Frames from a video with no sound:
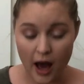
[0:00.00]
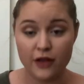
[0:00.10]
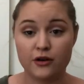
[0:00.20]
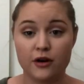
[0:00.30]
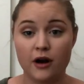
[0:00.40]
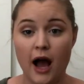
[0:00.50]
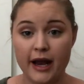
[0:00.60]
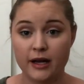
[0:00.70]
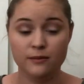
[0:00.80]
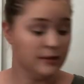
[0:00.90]
other
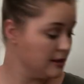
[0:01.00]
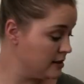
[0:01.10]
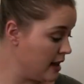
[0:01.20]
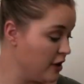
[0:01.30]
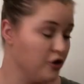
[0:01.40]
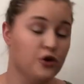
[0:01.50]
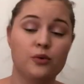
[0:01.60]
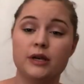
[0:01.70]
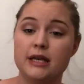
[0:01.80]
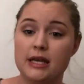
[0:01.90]
items that
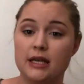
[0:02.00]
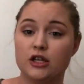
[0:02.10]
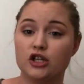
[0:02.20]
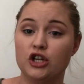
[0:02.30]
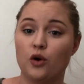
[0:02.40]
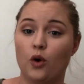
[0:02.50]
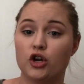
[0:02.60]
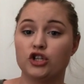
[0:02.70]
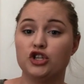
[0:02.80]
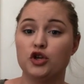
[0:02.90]
you would need in
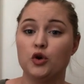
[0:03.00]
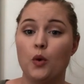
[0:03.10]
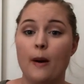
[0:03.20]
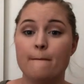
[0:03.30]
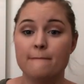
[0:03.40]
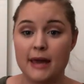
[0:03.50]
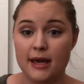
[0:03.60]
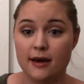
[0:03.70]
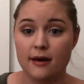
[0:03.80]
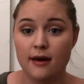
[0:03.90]
order to
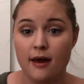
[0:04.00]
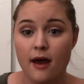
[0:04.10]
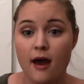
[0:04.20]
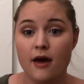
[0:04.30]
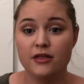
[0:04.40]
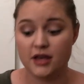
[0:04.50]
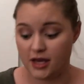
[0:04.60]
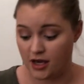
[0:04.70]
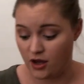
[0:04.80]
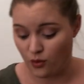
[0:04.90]
make
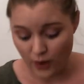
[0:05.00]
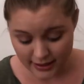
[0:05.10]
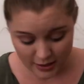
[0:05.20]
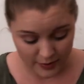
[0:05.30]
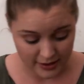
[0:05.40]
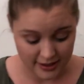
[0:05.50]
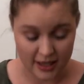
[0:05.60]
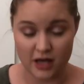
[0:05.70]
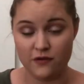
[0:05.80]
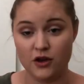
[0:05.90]
the recipes they
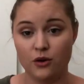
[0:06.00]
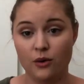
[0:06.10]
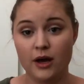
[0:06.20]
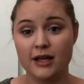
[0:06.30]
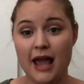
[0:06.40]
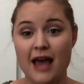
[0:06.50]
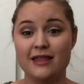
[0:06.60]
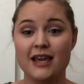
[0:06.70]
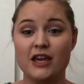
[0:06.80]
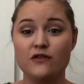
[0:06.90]
give you. And
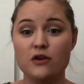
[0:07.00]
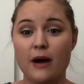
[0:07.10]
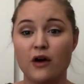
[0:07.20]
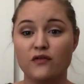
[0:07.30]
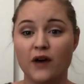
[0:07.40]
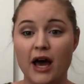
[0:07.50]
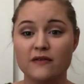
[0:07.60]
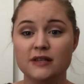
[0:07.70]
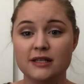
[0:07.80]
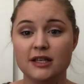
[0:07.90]
they give you about
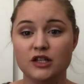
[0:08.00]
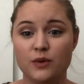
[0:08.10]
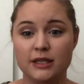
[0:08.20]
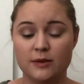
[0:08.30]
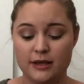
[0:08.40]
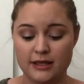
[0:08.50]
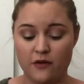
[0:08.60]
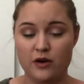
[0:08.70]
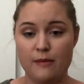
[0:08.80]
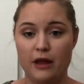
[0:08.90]
5 to 6 recipes
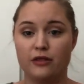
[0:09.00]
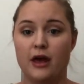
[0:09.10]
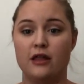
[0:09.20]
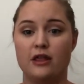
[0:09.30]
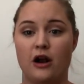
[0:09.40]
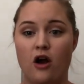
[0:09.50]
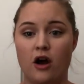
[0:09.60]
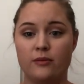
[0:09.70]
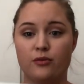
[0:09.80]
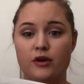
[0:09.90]
every month, and they're
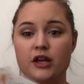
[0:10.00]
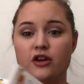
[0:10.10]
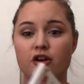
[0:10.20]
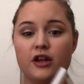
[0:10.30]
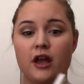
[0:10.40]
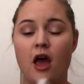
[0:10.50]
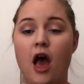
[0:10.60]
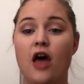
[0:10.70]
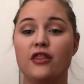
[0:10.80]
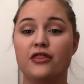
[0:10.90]
on pretty good
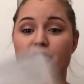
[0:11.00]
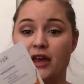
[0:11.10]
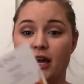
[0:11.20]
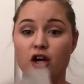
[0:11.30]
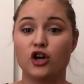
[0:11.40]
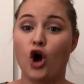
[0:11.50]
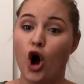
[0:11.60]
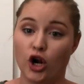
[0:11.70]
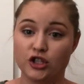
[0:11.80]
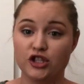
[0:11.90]
thick
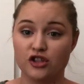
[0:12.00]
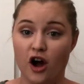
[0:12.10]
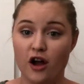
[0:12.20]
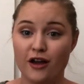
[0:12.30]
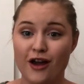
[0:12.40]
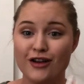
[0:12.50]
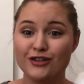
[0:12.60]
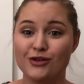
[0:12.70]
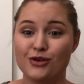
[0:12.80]
cardstock, so